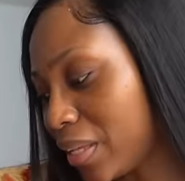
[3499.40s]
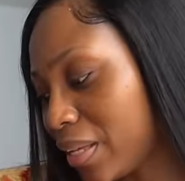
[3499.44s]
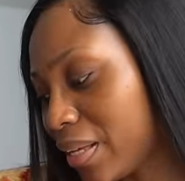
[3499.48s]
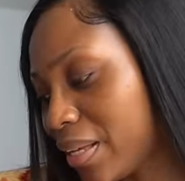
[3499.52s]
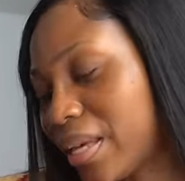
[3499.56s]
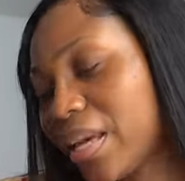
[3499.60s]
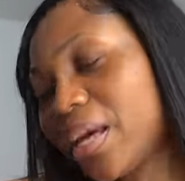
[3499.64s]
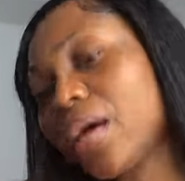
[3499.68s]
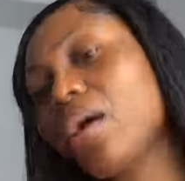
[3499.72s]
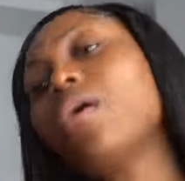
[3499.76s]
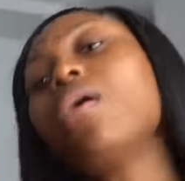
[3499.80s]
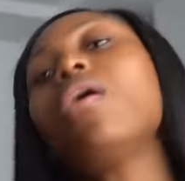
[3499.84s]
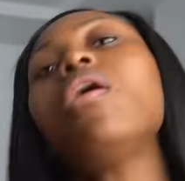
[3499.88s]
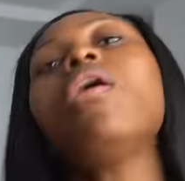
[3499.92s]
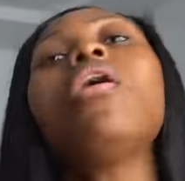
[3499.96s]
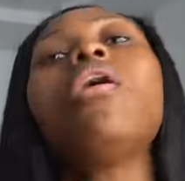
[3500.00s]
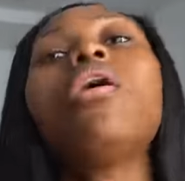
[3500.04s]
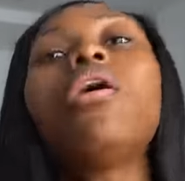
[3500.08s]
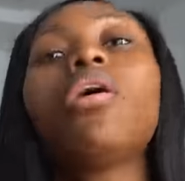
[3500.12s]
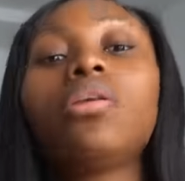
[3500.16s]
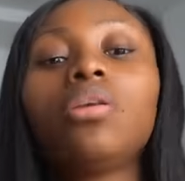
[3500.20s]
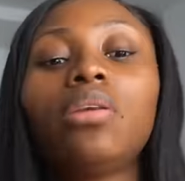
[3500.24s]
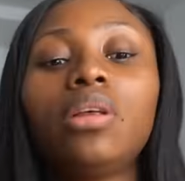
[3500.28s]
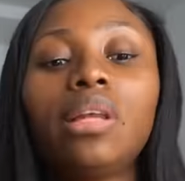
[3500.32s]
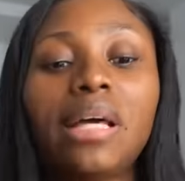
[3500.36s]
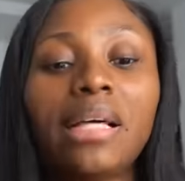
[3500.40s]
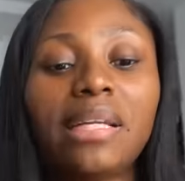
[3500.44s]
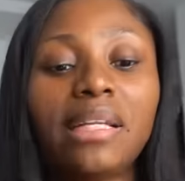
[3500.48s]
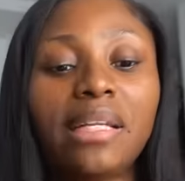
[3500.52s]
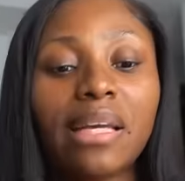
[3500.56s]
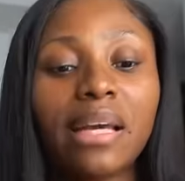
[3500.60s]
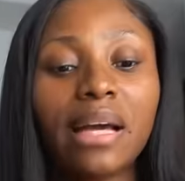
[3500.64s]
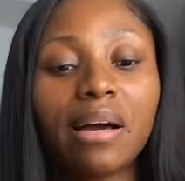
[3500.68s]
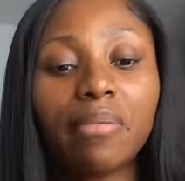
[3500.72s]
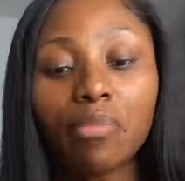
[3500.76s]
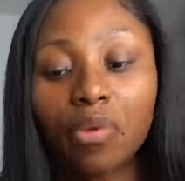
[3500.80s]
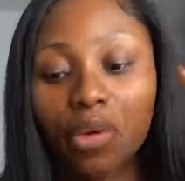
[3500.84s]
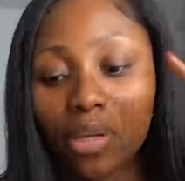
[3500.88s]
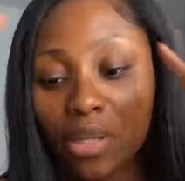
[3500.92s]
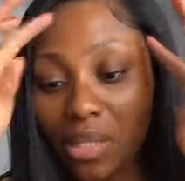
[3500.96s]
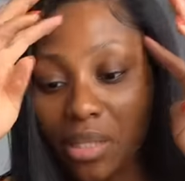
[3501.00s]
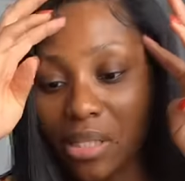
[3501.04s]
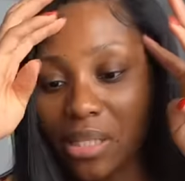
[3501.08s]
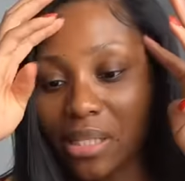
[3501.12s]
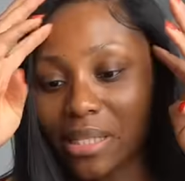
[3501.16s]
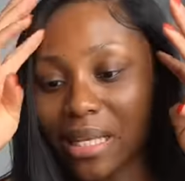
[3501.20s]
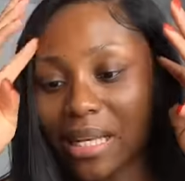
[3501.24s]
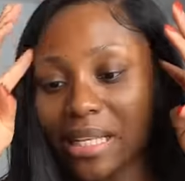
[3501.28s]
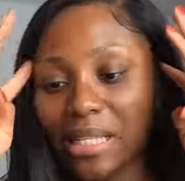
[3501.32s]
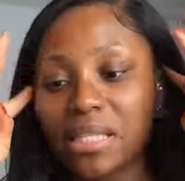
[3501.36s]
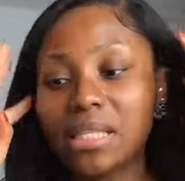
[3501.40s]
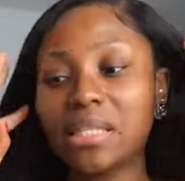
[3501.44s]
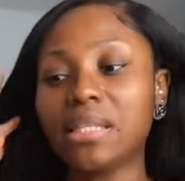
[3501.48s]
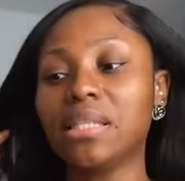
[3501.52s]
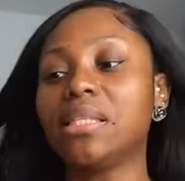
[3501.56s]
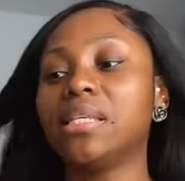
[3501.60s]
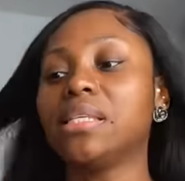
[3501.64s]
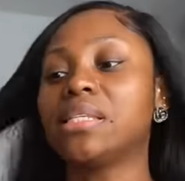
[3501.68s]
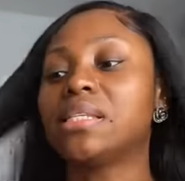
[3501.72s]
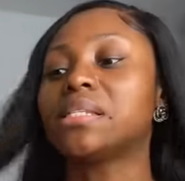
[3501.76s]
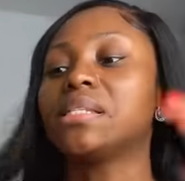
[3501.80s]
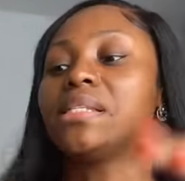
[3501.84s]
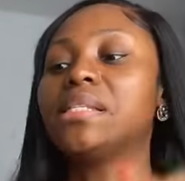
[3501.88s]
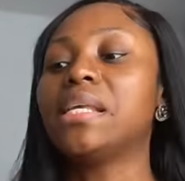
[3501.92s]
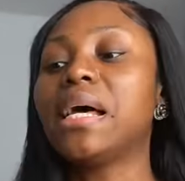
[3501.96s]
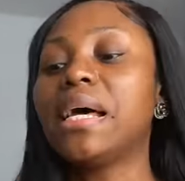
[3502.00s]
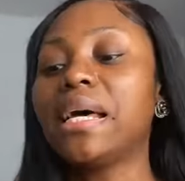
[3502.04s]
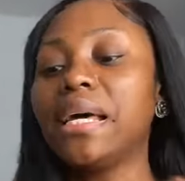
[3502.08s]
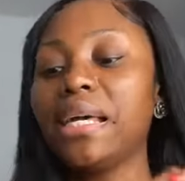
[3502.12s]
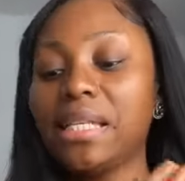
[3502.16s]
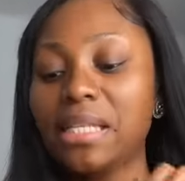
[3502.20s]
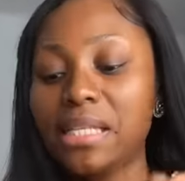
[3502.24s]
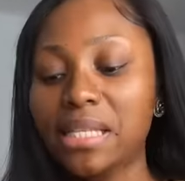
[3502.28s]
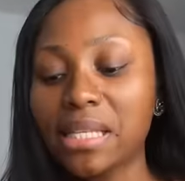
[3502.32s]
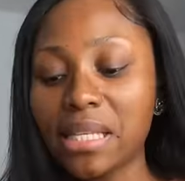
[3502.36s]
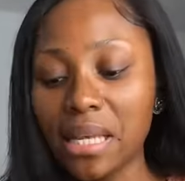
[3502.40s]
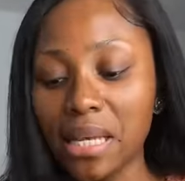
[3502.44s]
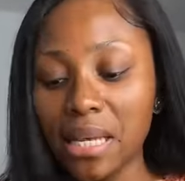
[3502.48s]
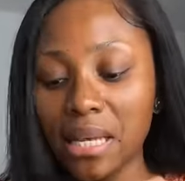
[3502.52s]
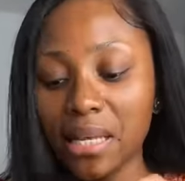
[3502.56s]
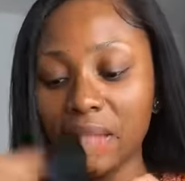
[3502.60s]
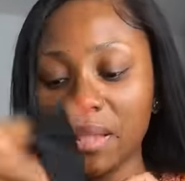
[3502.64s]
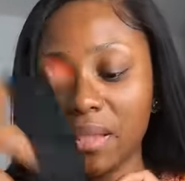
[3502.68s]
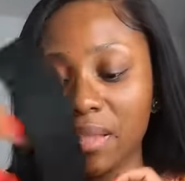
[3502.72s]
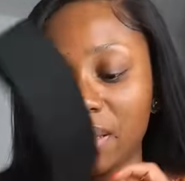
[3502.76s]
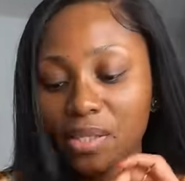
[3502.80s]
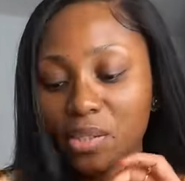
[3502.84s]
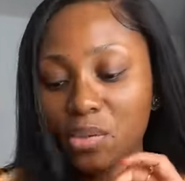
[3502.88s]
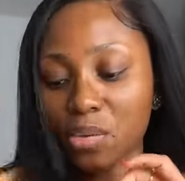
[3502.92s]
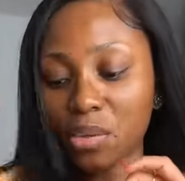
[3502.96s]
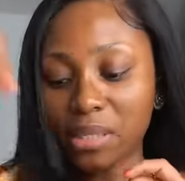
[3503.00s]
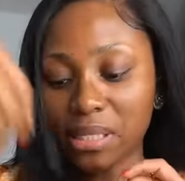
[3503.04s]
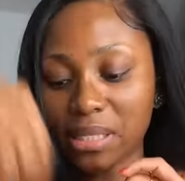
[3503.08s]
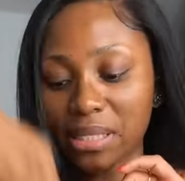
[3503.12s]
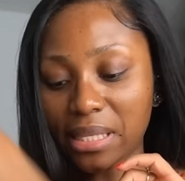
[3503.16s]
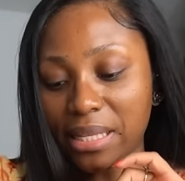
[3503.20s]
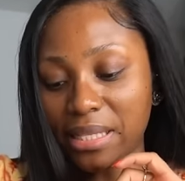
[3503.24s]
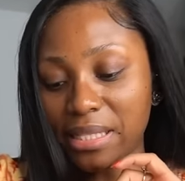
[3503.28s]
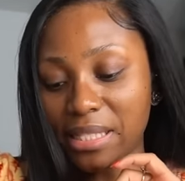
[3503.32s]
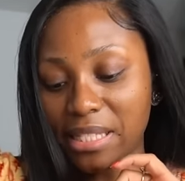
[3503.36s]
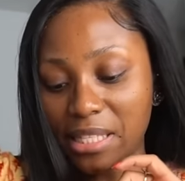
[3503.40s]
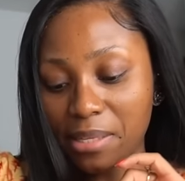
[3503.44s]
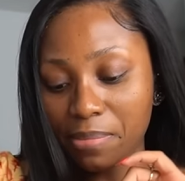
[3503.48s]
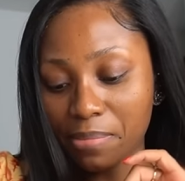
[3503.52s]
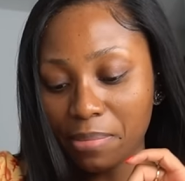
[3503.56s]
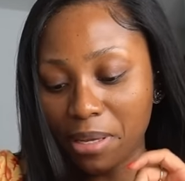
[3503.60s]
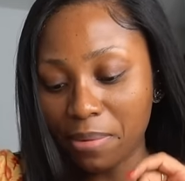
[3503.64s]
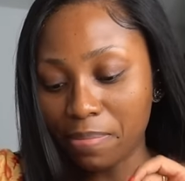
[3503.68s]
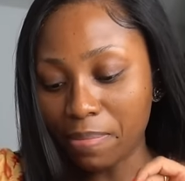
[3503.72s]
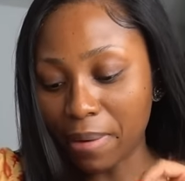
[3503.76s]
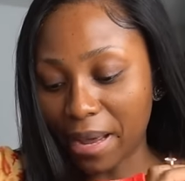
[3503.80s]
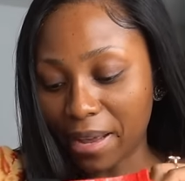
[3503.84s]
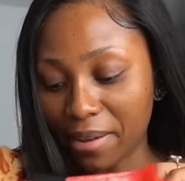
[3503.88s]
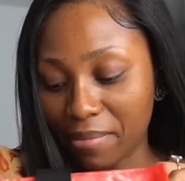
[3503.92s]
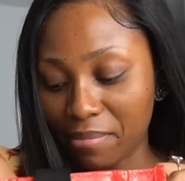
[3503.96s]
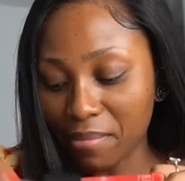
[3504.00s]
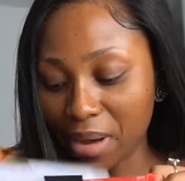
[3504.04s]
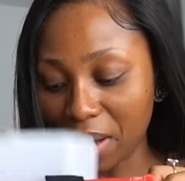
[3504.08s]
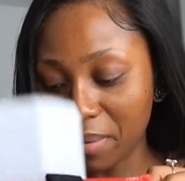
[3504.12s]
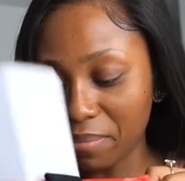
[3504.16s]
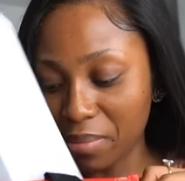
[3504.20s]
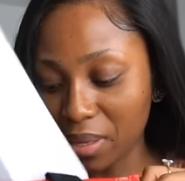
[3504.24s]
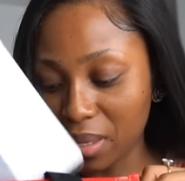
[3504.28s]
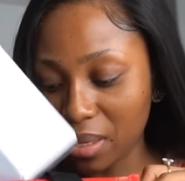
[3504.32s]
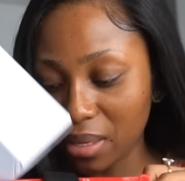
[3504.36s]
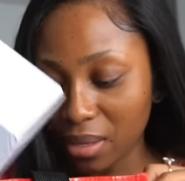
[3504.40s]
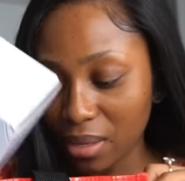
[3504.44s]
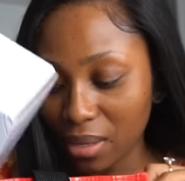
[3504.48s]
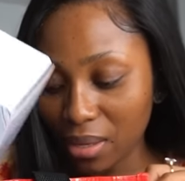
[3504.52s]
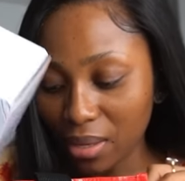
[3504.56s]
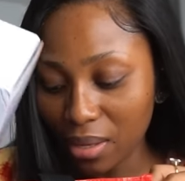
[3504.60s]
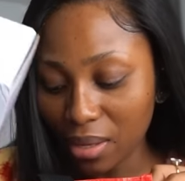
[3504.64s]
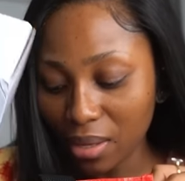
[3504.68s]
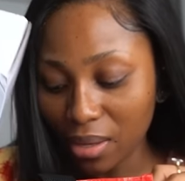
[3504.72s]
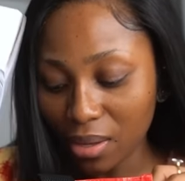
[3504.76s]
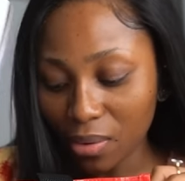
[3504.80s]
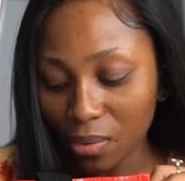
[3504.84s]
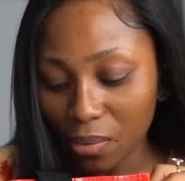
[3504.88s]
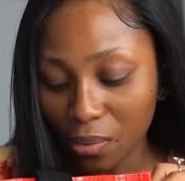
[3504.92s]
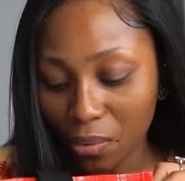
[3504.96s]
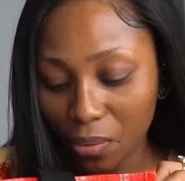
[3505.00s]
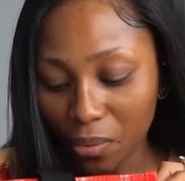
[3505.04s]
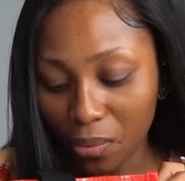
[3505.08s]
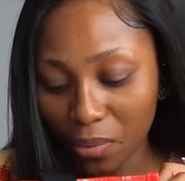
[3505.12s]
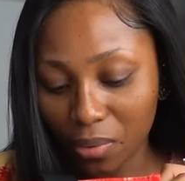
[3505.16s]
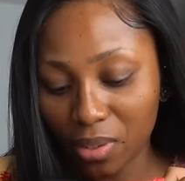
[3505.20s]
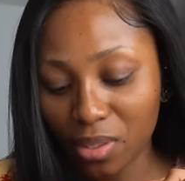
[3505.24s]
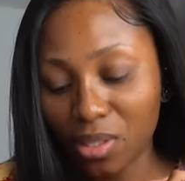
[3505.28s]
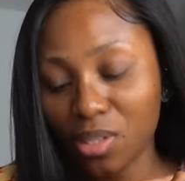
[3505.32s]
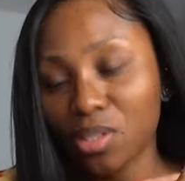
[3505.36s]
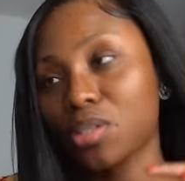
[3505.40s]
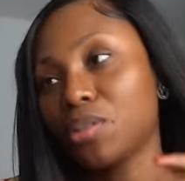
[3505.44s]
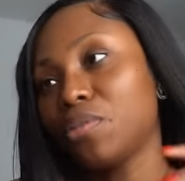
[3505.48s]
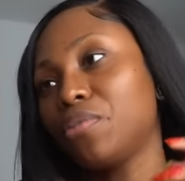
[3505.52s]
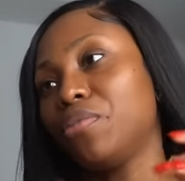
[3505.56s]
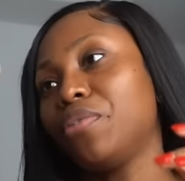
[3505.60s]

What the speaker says: Yep, Ololade. I'm going to start it this night. This was sent to me by Demi. Ooh, this is a